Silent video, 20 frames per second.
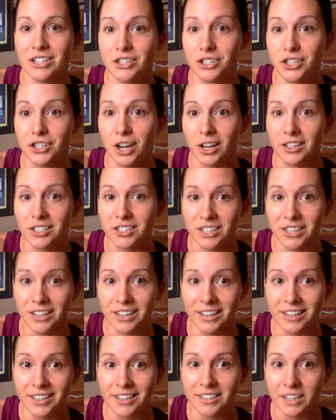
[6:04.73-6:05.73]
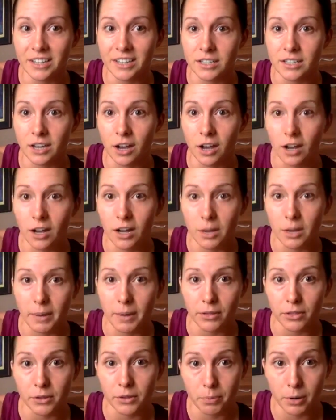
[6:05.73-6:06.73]
Josh is going to talk
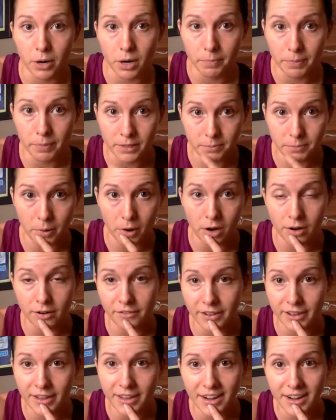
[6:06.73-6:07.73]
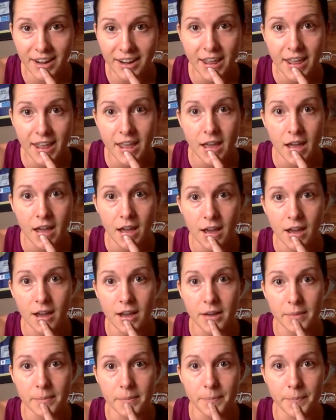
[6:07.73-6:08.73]
about the purpose part of it.
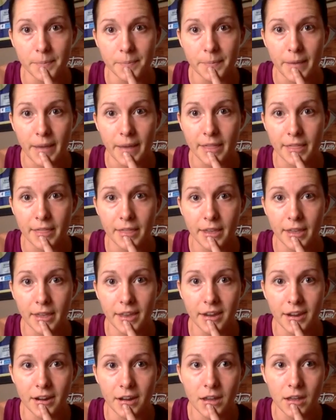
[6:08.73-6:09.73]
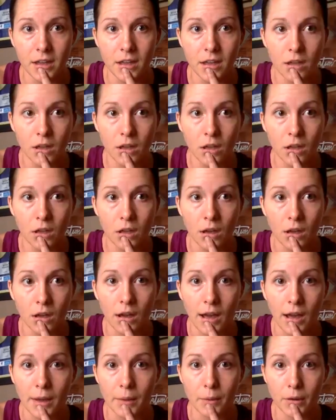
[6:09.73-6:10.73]
And then
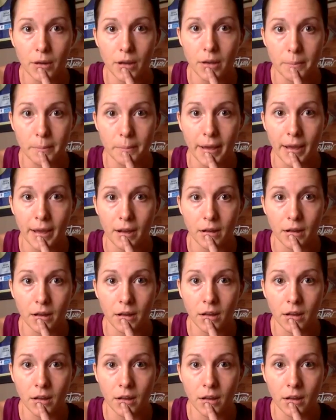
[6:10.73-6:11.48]
I will come back.